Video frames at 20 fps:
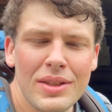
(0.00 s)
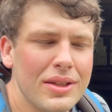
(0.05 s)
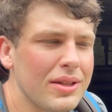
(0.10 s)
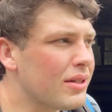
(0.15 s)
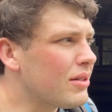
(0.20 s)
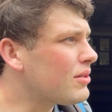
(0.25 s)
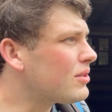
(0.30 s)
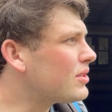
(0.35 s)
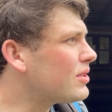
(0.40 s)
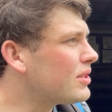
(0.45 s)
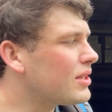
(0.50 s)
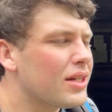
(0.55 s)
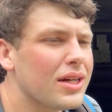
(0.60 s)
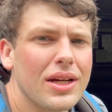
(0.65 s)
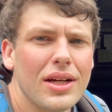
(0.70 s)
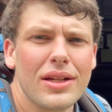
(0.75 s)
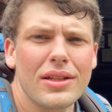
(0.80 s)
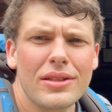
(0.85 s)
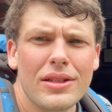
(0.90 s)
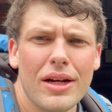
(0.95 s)
Here's
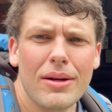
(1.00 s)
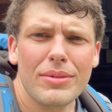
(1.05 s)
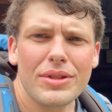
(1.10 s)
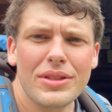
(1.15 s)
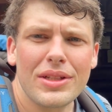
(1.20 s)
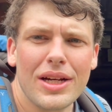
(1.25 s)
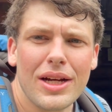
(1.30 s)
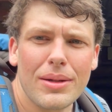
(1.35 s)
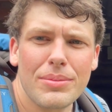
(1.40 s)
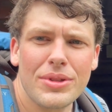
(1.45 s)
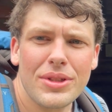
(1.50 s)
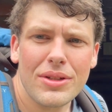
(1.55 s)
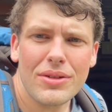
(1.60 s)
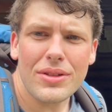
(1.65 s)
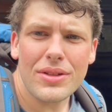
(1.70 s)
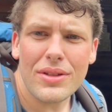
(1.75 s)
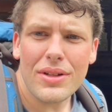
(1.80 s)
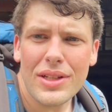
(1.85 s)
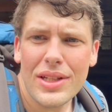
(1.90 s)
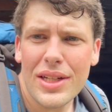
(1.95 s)
the Thomas Knob
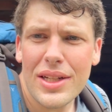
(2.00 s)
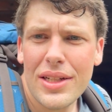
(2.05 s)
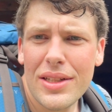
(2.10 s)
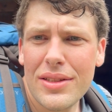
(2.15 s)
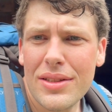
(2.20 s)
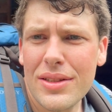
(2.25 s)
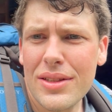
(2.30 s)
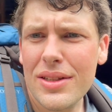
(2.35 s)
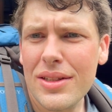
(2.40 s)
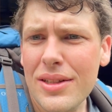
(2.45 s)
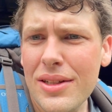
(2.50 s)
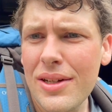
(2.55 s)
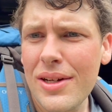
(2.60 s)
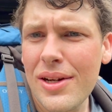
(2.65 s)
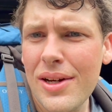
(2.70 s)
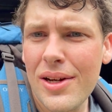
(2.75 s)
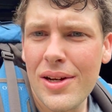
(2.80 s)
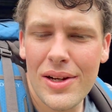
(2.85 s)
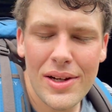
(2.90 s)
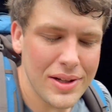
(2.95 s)
shelter on the AT.
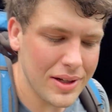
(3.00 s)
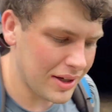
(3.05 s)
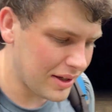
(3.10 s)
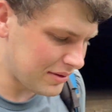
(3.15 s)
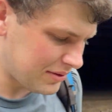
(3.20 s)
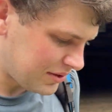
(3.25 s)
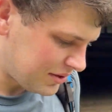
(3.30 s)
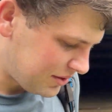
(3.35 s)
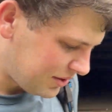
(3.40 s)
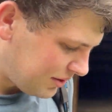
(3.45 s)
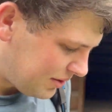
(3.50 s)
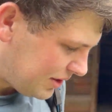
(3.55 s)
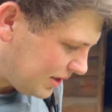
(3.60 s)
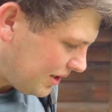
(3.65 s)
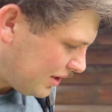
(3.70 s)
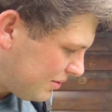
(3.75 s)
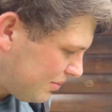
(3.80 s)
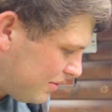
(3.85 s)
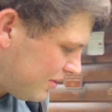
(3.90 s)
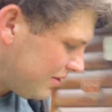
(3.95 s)
I'll just show you
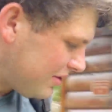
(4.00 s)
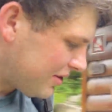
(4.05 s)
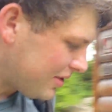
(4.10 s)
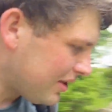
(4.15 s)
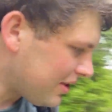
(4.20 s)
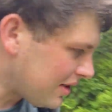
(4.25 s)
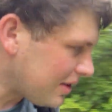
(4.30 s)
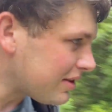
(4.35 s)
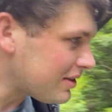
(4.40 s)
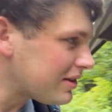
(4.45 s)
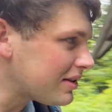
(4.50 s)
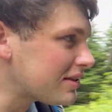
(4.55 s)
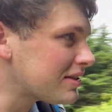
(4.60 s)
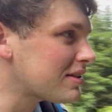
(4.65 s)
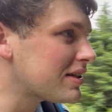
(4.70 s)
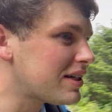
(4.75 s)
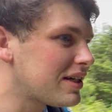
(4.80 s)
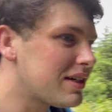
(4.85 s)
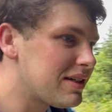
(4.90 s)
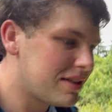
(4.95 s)
guys what it looks like on the
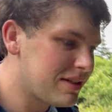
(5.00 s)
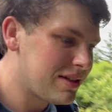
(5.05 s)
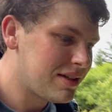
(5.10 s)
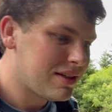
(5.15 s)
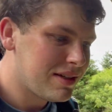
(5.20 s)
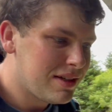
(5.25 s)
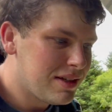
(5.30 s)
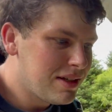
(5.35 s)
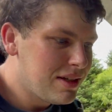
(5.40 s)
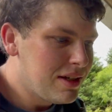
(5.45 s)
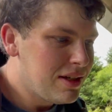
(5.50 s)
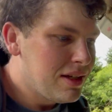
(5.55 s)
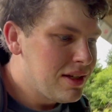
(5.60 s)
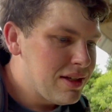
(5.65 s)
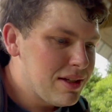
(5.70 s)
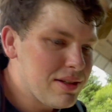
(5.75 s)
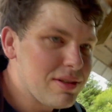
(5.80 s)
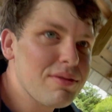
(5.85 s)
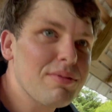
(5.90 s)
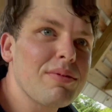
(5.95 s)
inside.
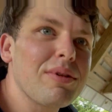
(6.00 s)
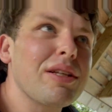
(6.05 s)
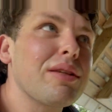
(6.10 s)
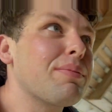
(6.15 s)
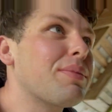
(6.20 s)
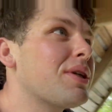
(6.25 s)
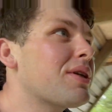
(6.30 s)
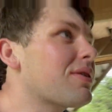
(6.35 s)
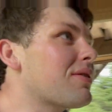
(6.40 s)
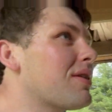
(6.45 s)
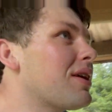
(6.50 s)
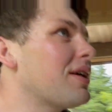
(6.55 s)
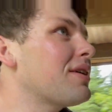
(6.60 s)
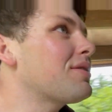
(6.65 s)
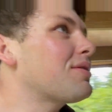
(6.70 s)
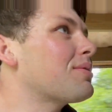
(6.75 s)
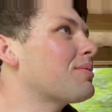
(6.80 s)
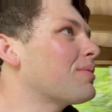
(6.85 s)
This is one of the bigger, nicer